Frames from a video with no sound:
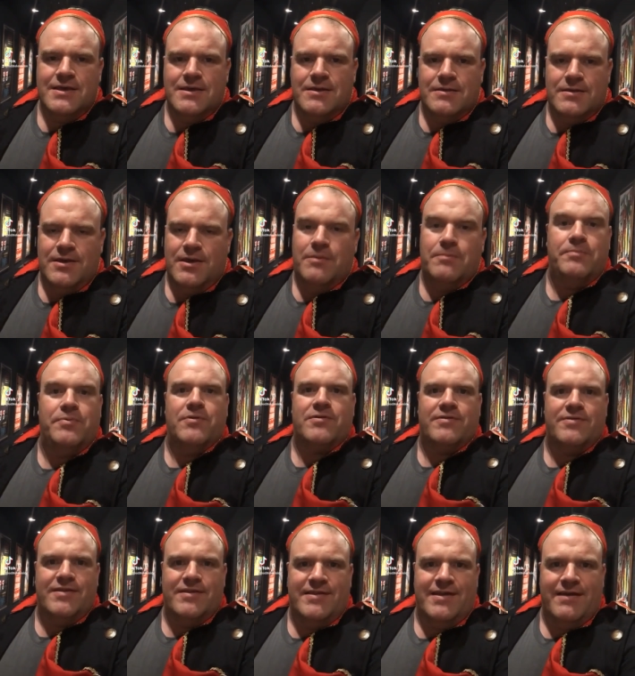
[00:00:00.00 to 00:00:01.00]
you know, Book
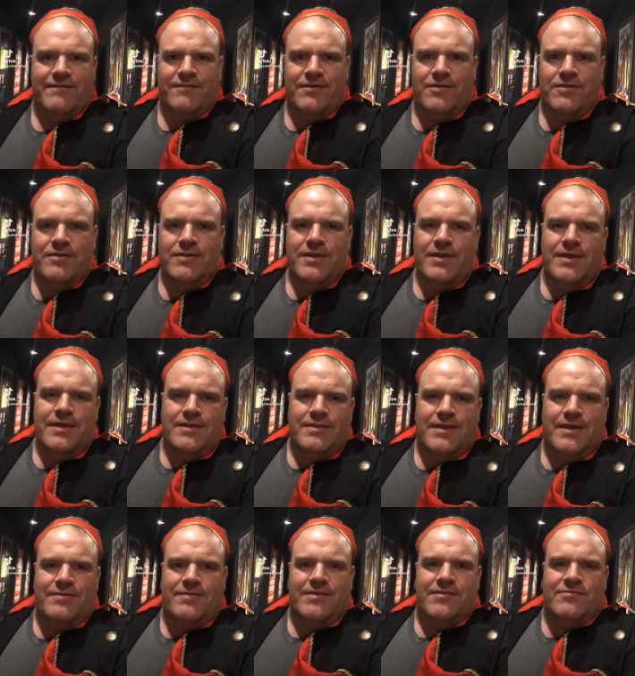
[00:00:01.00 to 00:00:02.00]
of the Devil
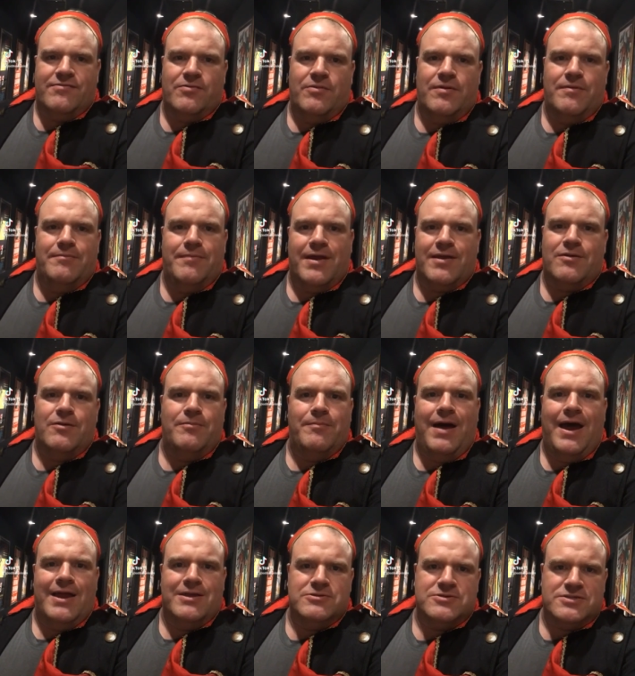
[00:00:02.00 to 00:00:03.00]
that this sort of Michael
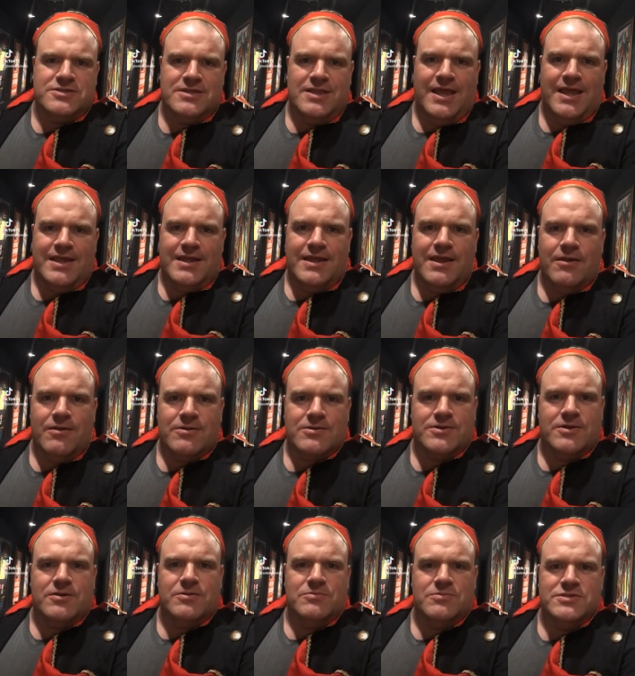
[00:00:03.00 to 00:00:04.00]
Myers-like
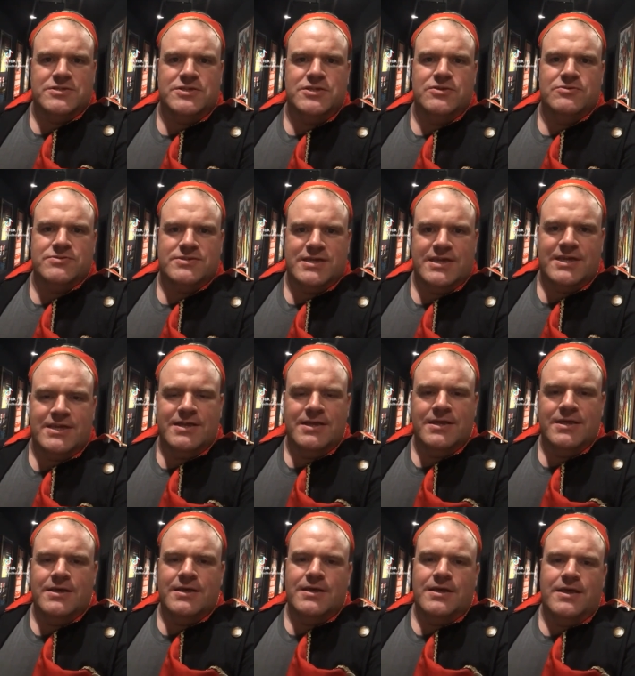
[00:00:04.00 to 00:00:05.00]
character was using
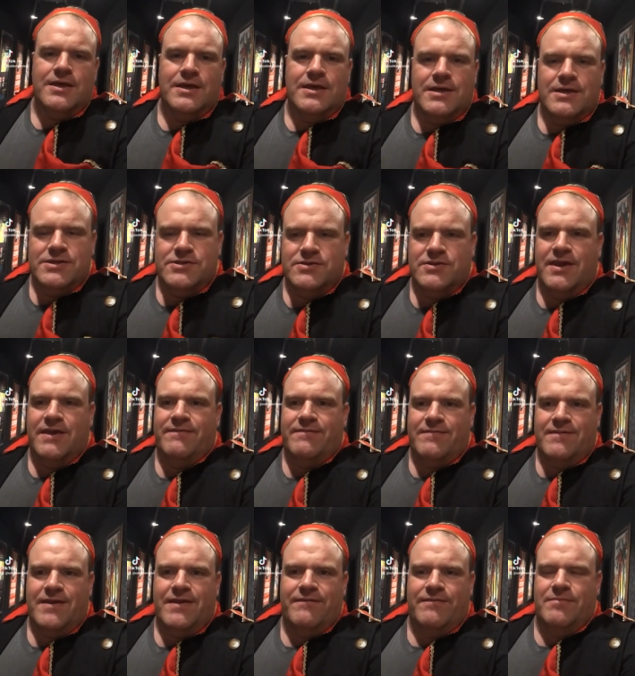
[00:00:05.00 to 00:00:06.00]
to
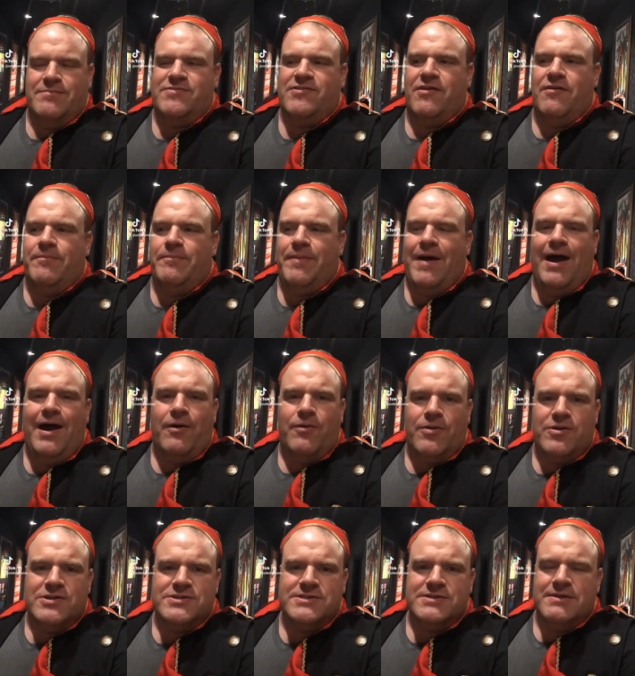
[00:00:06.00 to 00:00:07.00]
give himself
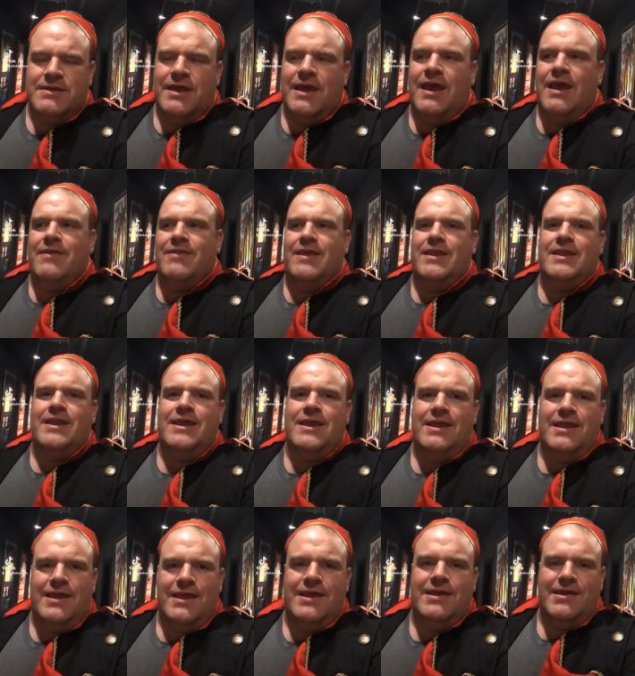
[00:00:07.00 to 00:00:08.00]
powers, and then
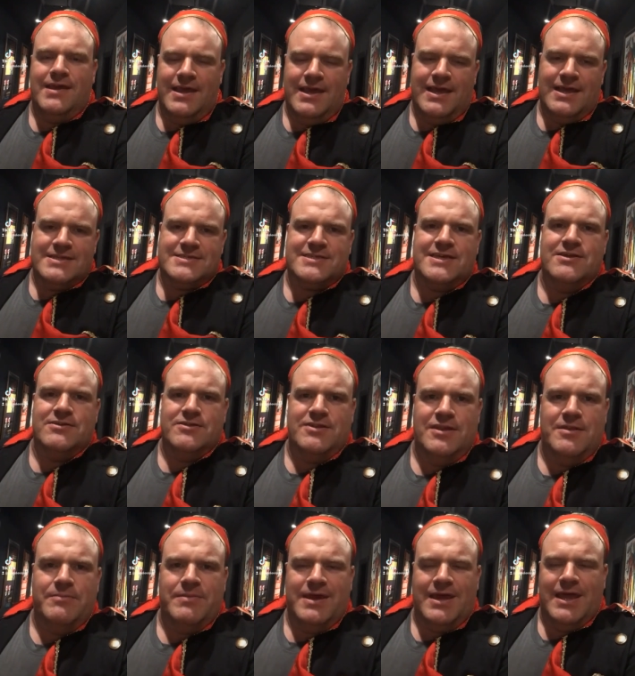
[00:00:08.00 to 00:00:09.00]
he gets killed in
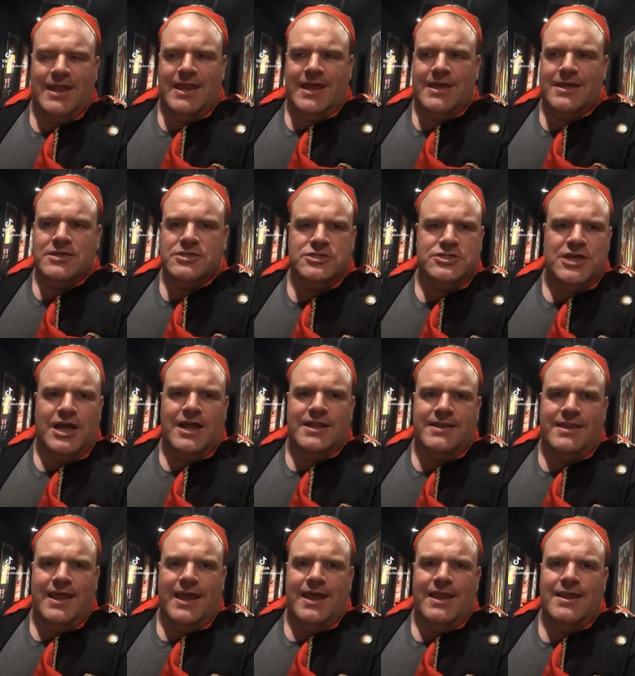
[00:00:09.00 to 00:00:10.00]
the beginning, shot
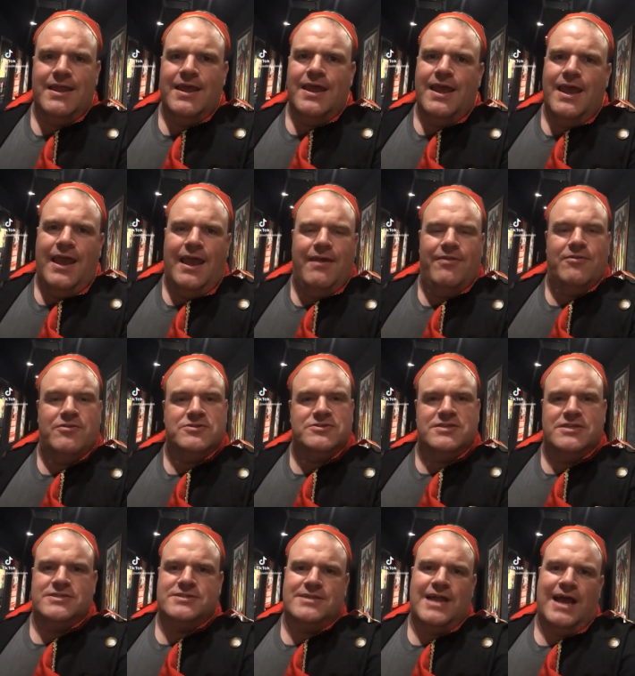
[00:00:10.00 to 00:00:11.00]
dead, and there's
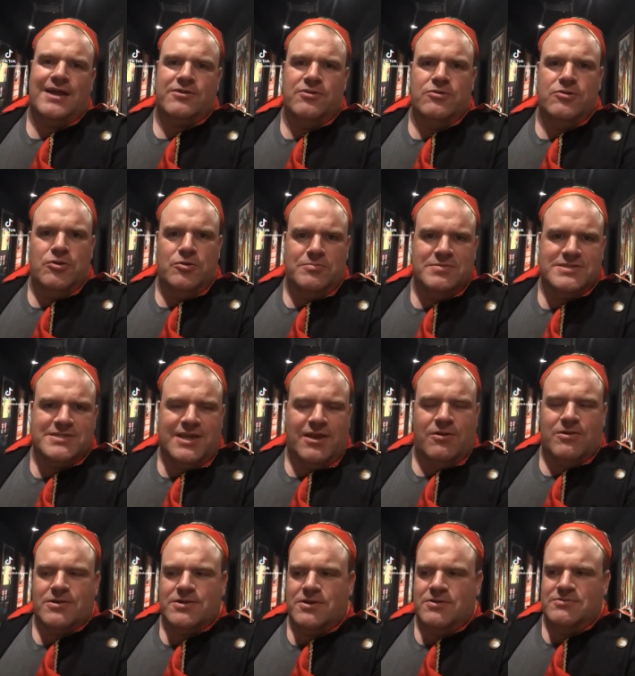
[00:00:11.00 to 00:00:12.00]
this Dr. Loomis
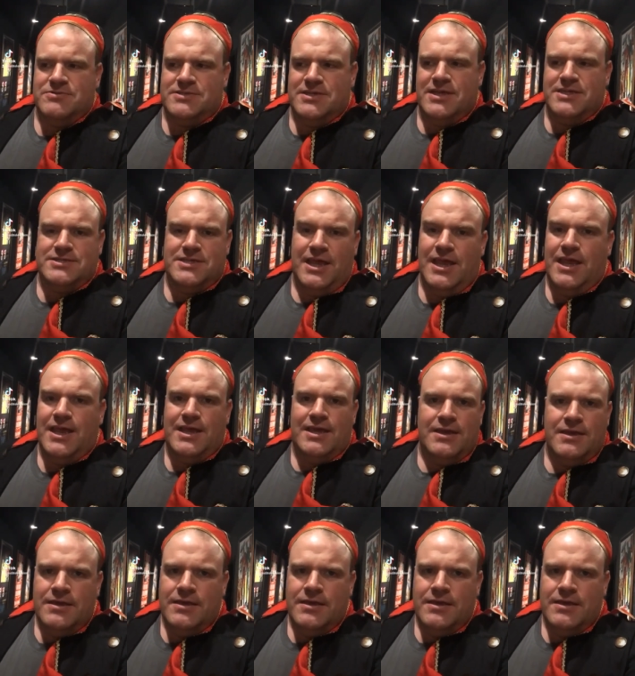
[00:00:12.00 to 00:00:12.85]
character who says, hey,